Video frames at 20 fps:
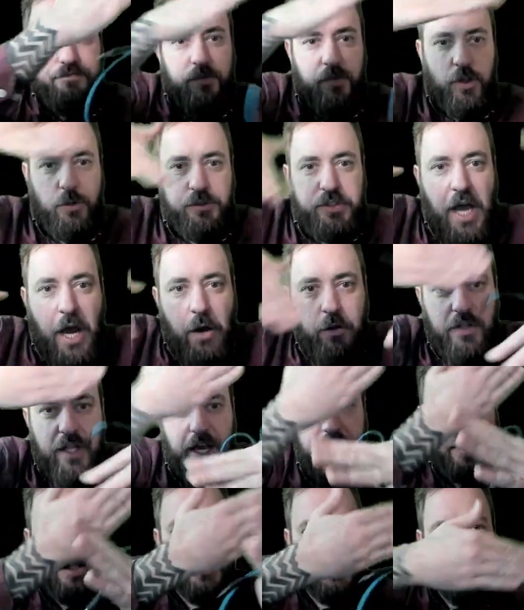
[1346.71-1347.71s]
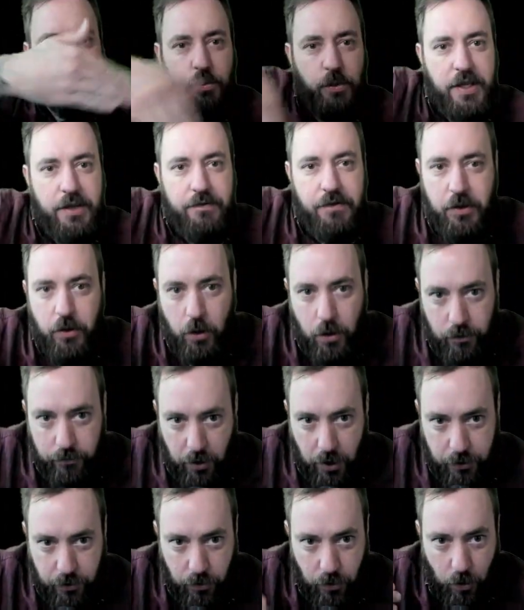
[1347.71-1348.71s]
those outlines are weaving
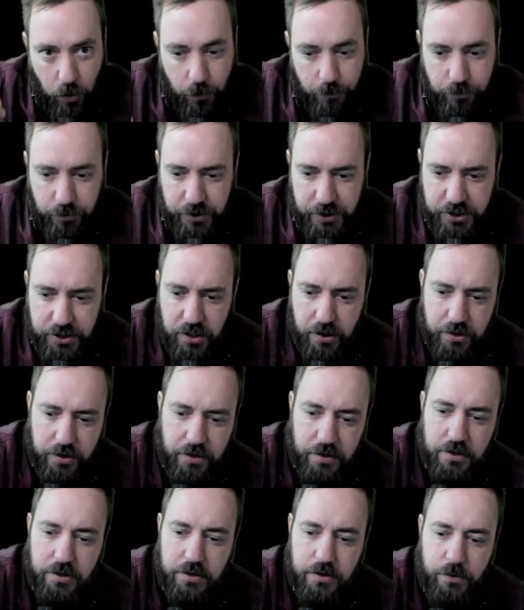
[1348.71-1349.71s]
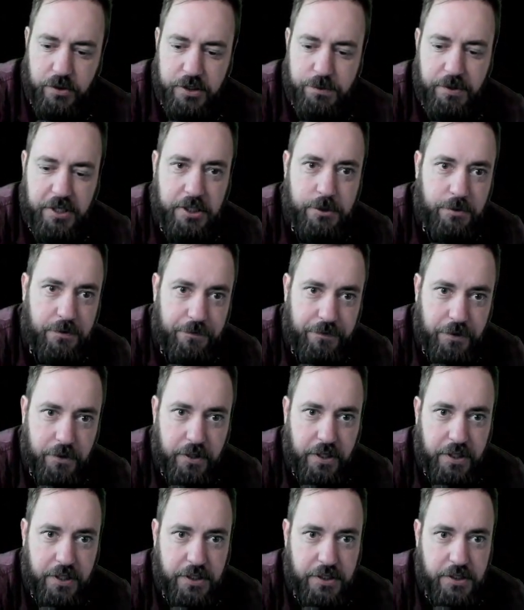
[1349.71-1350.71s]
over each other, which makes me feel
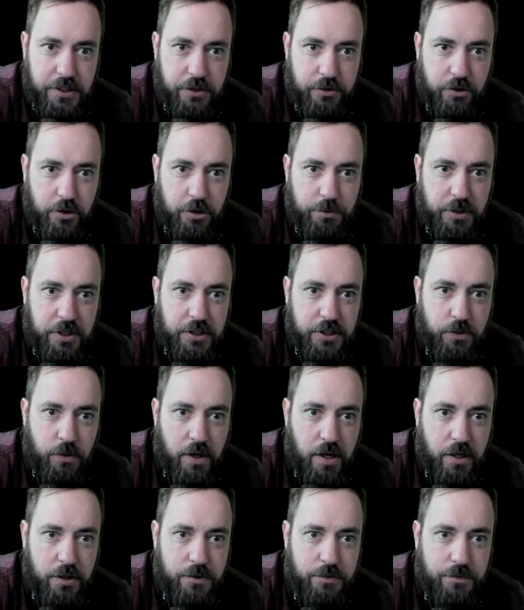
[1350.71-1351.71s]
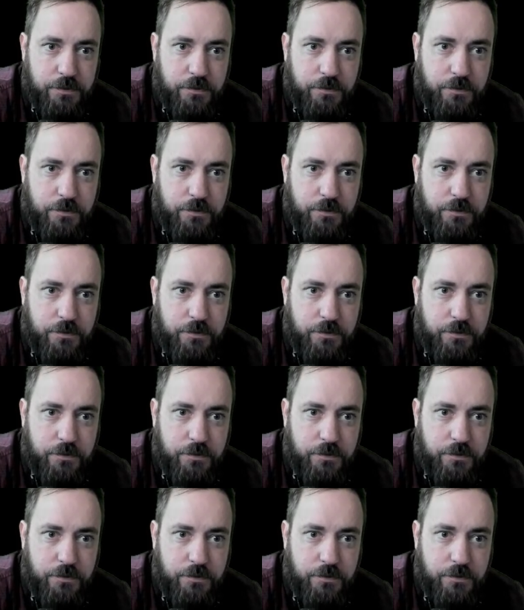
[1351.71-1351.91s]
like it's strobing as well.